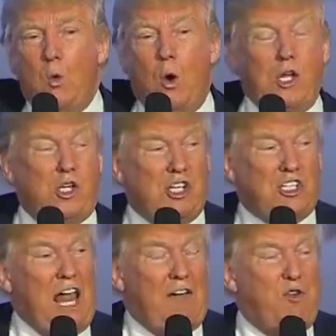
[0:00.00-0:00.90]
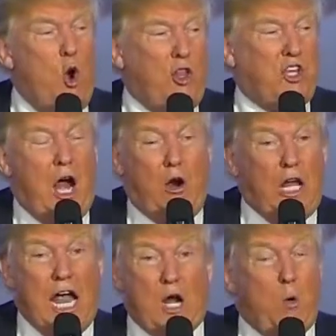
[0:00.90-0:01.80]
We just left North
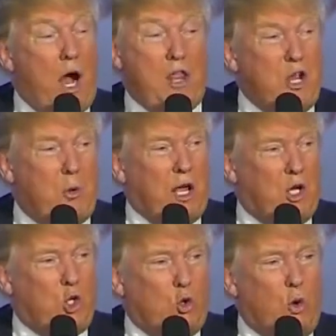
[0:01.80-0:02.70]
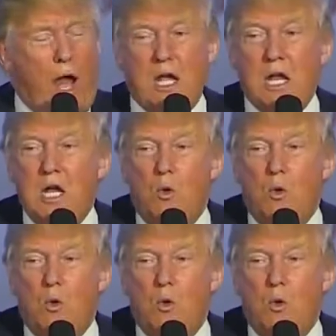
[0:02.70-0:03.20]
Carolina, where I think we're going to do great.